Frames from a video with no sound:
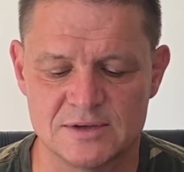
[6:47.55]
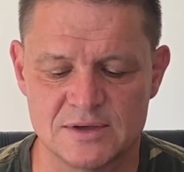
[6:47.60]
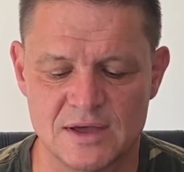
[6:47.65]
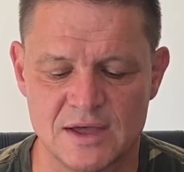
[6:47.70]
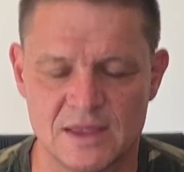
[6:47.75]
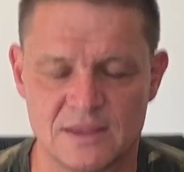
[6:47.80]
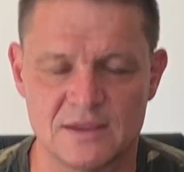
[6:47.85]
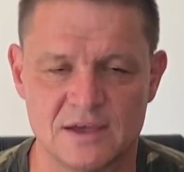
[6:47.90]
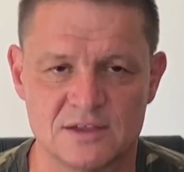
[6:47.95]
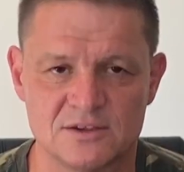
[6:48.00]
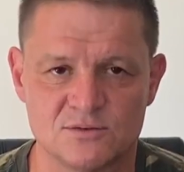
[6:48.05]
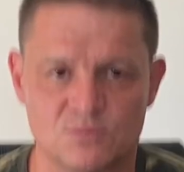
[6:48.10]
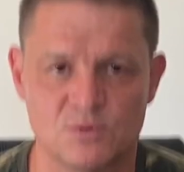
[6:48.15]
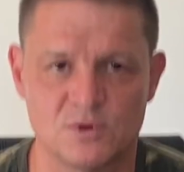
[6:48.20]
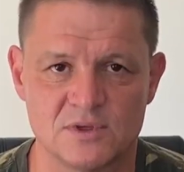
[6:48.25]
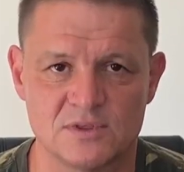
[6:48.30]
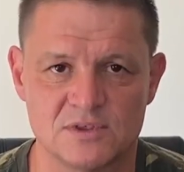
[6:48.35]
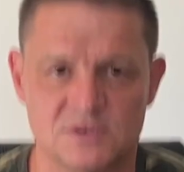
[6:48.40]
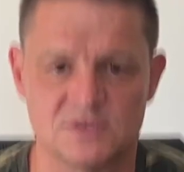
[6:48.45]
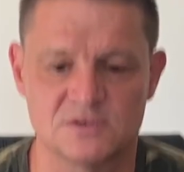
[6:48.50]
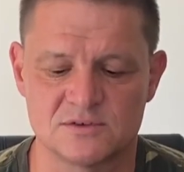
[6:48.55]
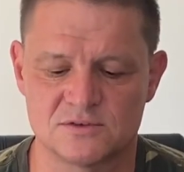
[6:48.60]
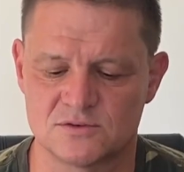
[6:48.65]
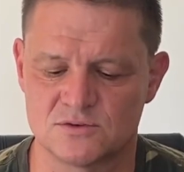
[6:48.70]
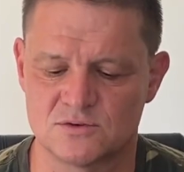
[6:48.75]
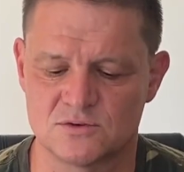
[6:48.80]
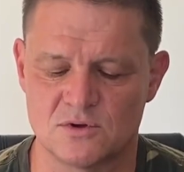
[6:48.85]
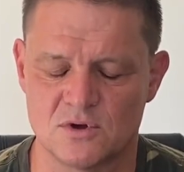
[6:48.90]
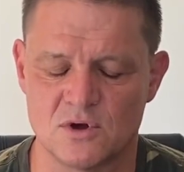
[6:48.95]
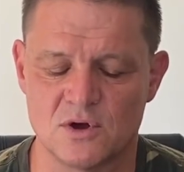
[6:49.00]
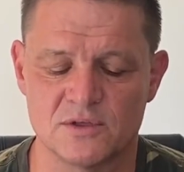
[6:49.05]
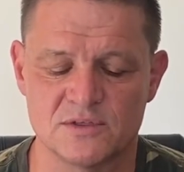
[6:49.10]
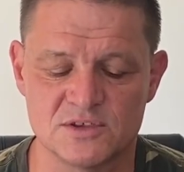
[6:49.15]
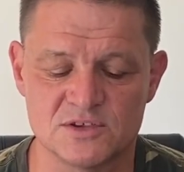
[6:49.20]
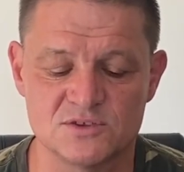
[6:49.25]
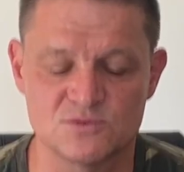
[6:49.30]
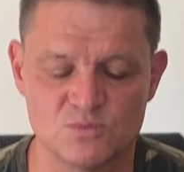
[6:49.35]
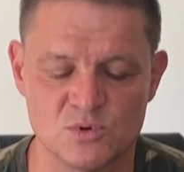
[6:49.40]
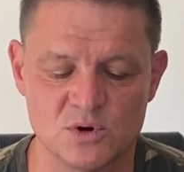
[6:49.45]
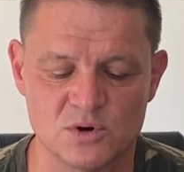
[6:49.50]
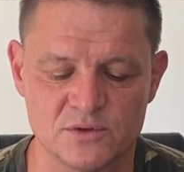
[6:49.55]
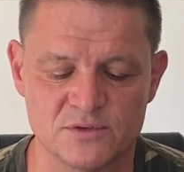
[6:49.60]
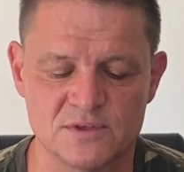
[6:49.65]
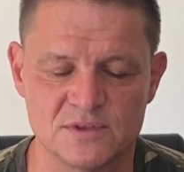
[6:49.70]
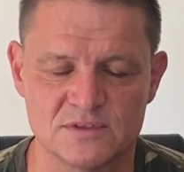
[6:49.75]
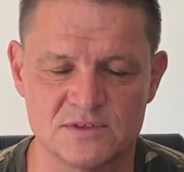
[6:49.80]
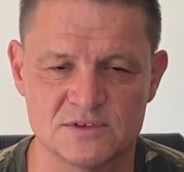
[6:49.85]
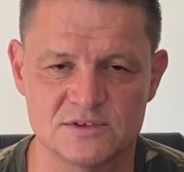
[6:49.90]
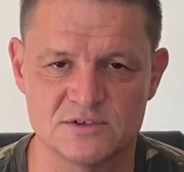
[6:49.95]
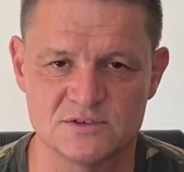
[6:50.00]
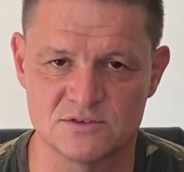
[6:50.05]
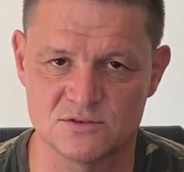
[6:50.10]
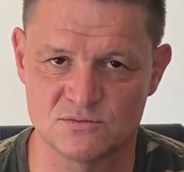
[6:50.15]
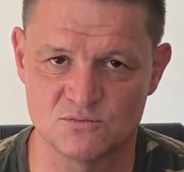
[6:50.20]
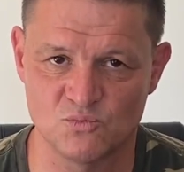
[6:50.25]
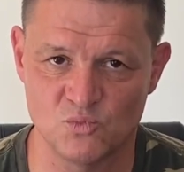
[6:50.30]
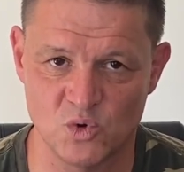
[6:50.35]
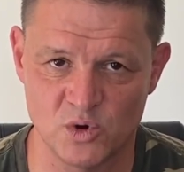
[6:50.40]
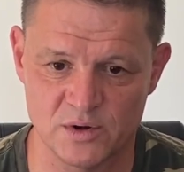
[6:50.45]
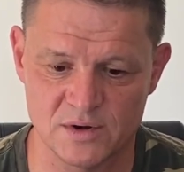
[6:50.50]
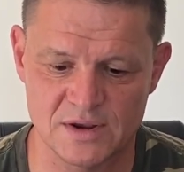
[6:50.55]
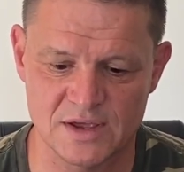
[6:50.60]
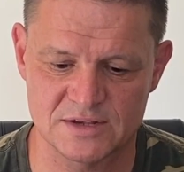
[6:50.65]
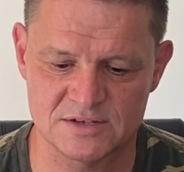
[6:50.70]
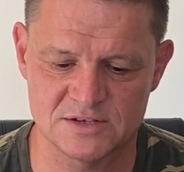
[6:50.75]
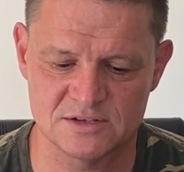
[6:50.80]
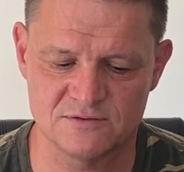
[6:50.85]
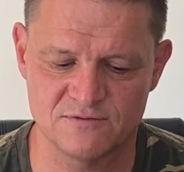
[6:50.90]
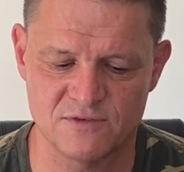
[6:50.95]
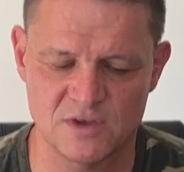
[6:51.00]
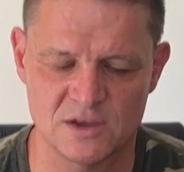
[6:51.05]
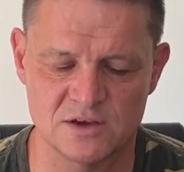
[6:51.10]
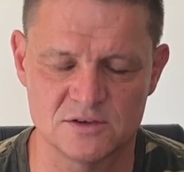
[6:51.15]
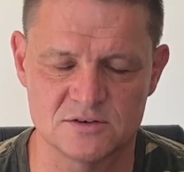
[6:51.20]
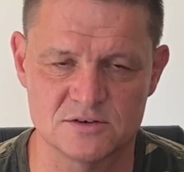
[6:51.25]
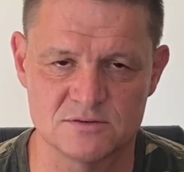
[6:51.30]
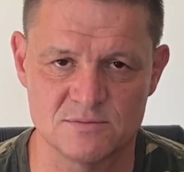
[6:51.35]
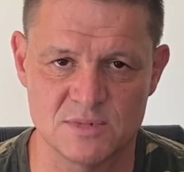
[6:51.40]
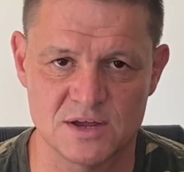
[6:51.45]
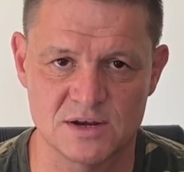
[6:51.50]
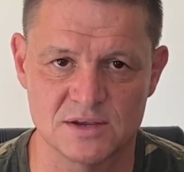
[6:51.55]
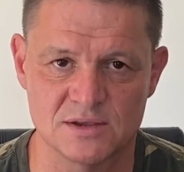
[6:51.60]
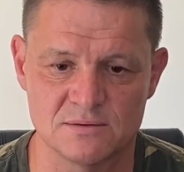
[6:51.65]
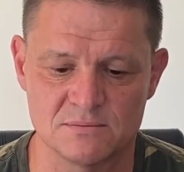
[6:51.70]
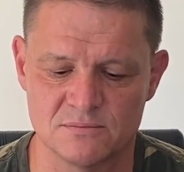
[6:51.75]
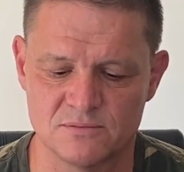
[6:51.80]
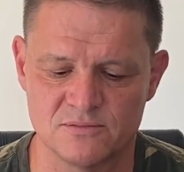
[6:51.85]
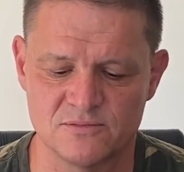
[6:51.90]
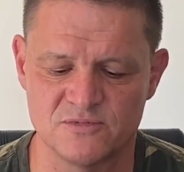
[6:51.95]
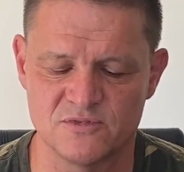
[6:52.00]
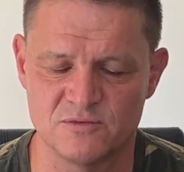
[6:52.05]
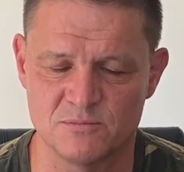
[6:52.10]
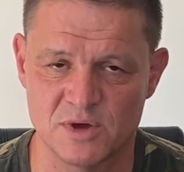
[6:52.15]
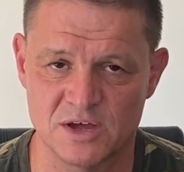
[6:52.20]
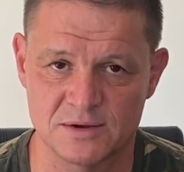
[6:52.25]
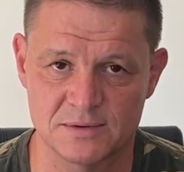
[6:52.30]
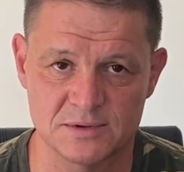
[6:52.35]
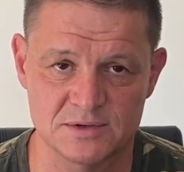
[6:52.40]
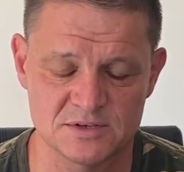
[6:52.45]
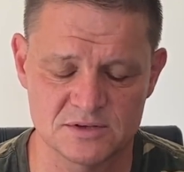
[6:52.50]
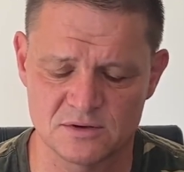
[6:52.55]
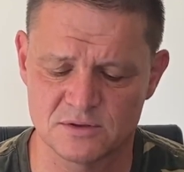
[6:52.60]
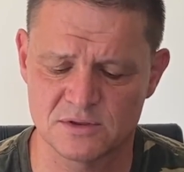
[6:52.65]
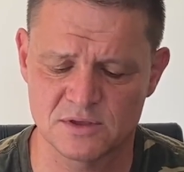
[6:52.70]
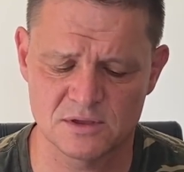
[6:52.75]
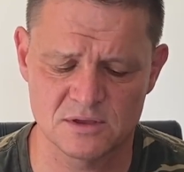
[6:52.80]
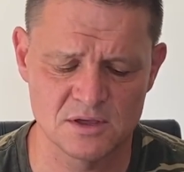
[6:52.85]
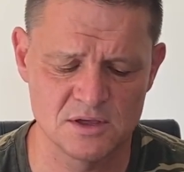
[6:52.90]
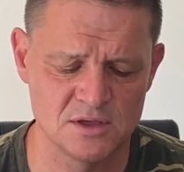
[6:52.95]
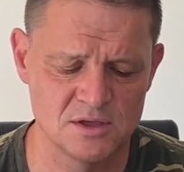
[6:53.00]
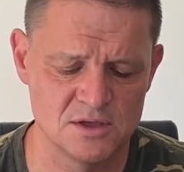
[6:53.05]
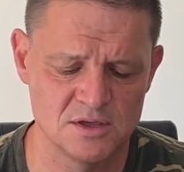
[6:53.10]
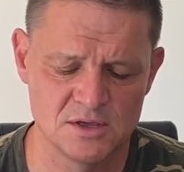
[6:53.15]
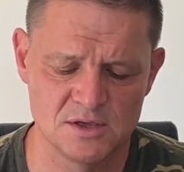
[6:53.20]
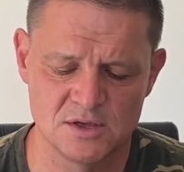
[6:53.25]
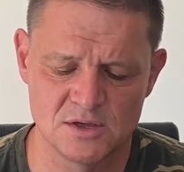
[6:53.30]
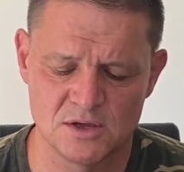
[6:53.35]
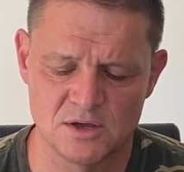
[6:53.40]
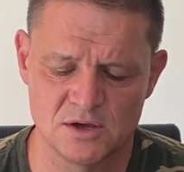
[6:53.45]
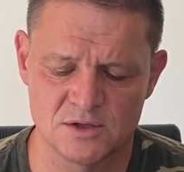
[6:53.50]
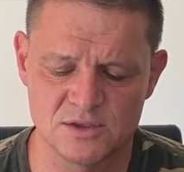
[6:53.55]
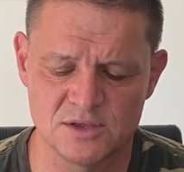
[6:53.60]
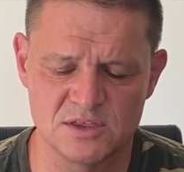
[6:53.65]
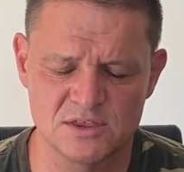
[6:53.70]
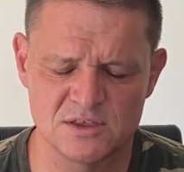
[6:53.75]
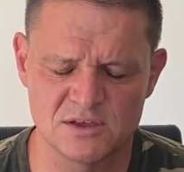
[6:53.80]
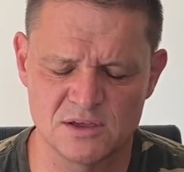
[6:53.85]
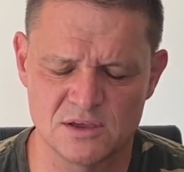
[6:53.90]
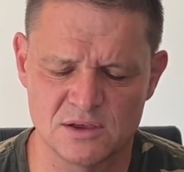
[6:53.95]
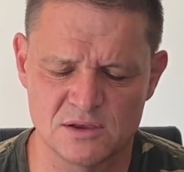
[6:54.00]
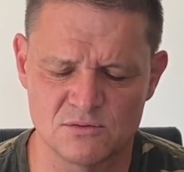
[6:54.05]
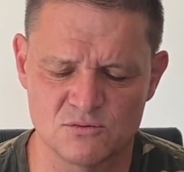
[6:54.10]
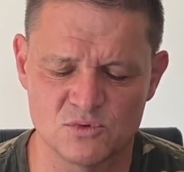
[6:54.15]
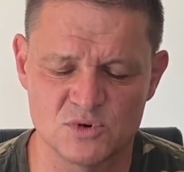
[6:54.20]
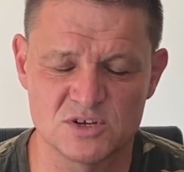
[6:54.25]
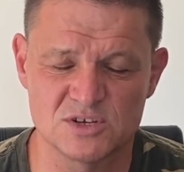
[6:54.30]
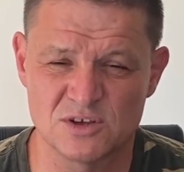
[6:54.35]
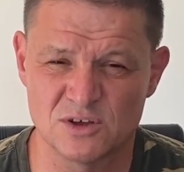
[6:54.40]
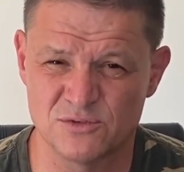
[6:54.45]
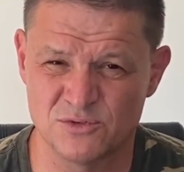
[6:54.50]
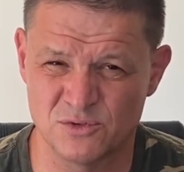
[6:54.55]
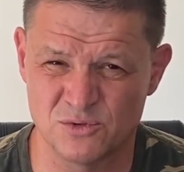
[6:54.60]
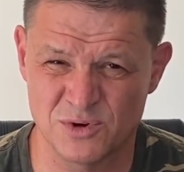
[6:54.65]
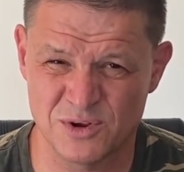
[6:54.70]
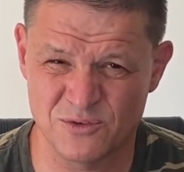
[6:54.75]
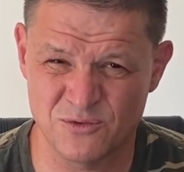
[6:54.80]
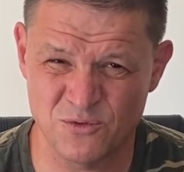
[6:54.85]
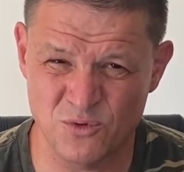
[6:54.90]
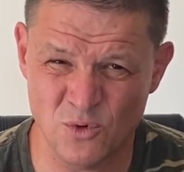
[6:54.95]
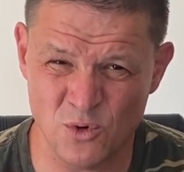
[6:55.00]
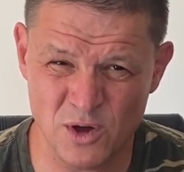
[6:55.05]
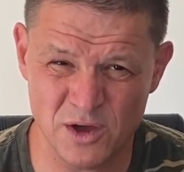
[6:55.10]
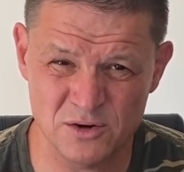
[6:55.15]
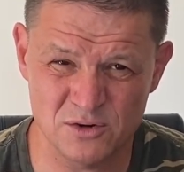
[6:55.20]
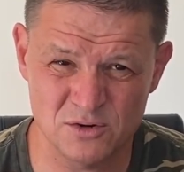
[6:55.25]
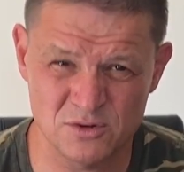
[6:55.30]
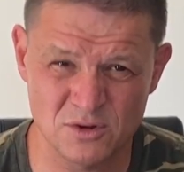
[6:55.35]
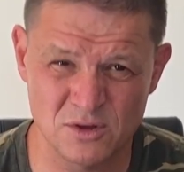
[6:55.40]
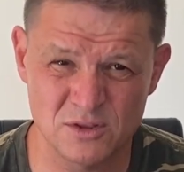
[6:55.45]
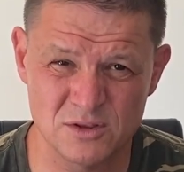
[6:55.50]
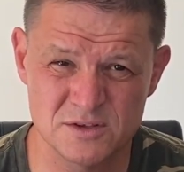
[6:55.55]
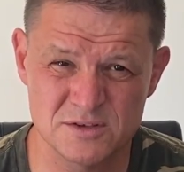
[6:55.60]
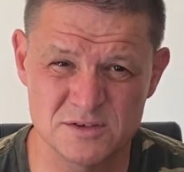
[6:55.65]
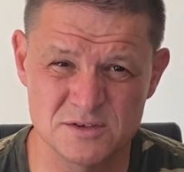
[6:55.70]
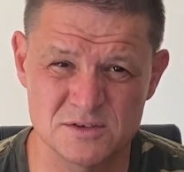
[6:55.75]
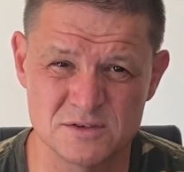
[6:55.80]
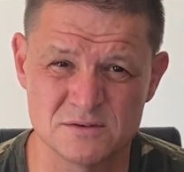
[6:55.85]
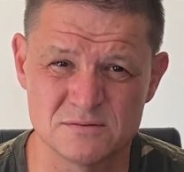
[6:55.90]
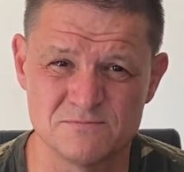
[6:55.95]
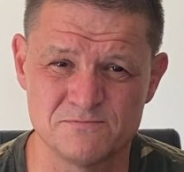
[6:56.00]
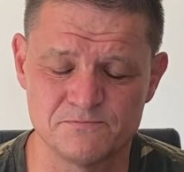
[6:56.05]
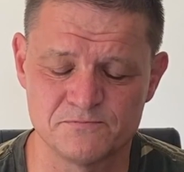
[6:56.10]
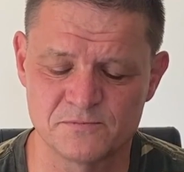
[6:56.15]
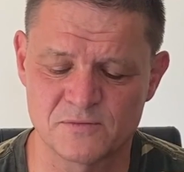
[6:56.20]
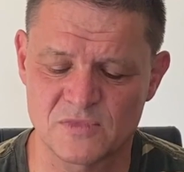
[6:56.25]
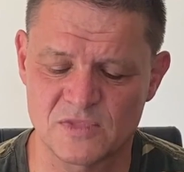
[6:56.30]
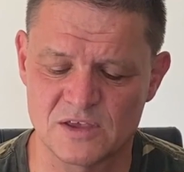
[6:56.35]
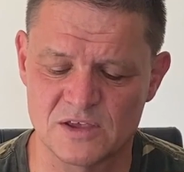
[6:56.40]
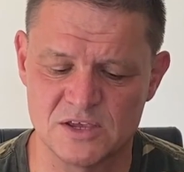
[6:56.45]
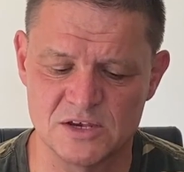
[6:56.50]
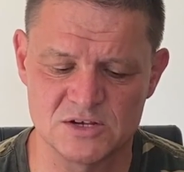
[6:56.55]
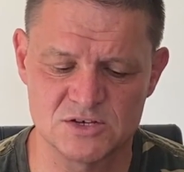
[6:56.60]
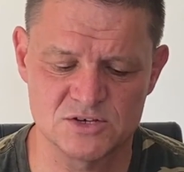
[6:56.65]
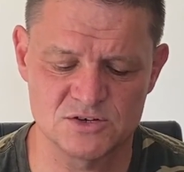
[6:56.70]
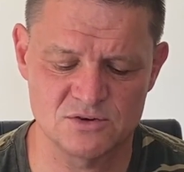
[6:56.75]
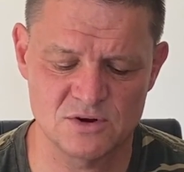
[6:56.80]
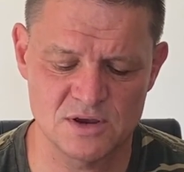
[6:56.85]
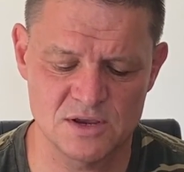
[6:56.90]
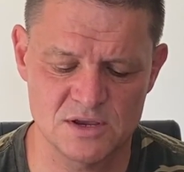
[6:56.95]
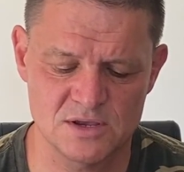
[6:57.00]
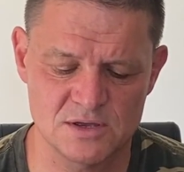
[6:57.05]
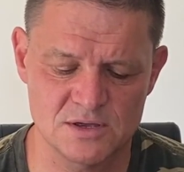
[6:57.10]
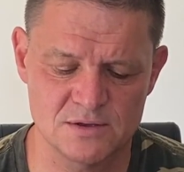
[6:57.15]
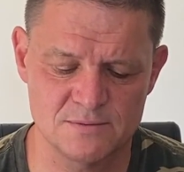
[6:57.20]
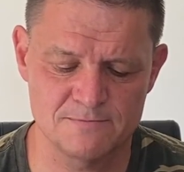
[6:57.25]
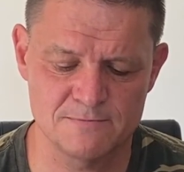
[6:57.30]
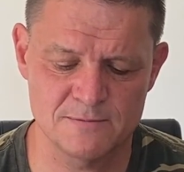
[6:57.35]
and that's where this is where I think this is where it adds its value to money. So I think they retail for around $400 in Australia.